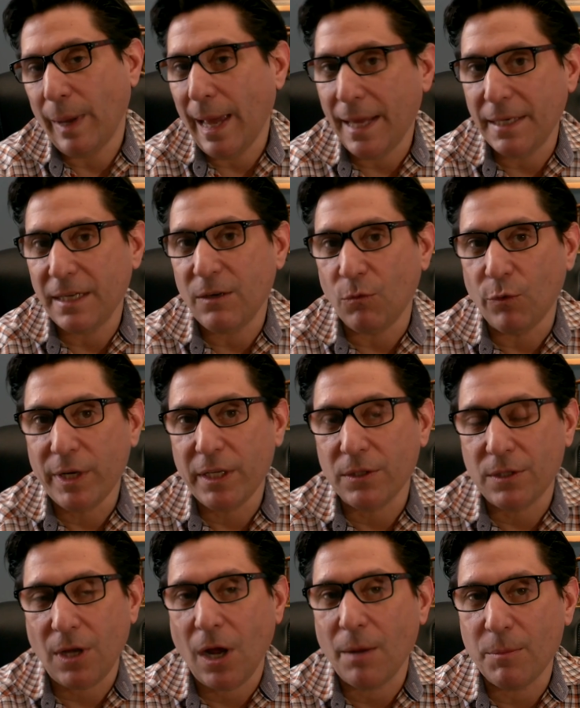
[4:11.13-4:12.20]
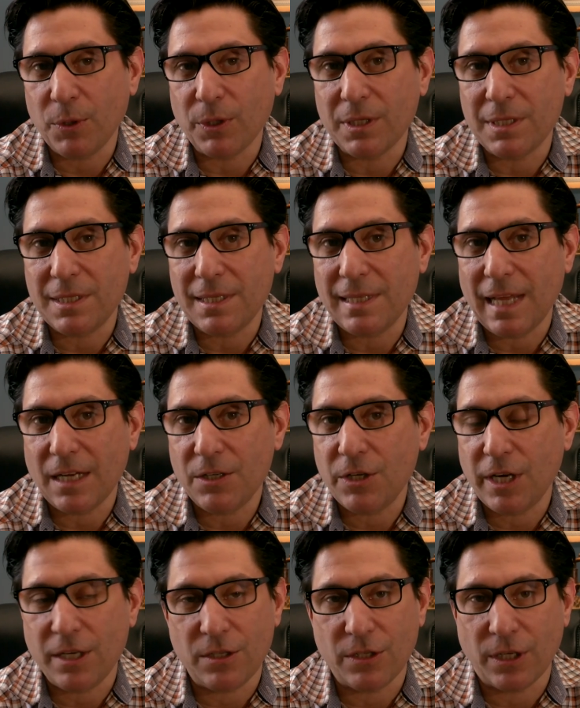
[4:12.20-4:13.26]
and in real time you could see that
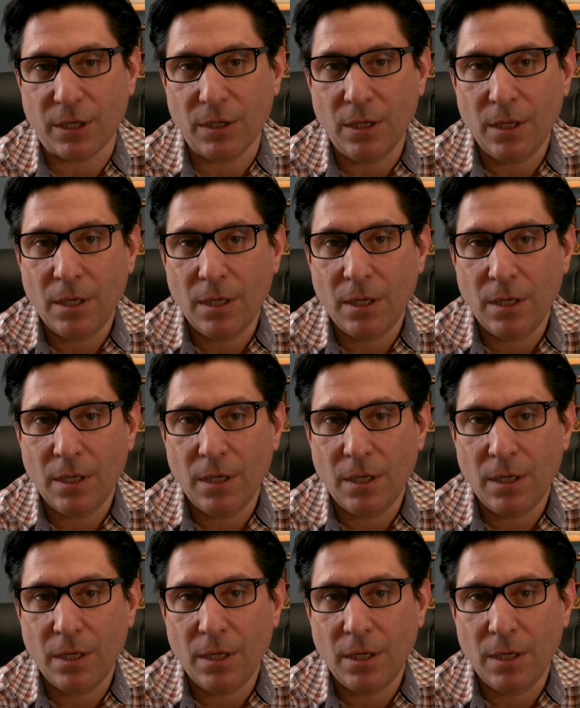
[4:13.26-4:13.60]
changing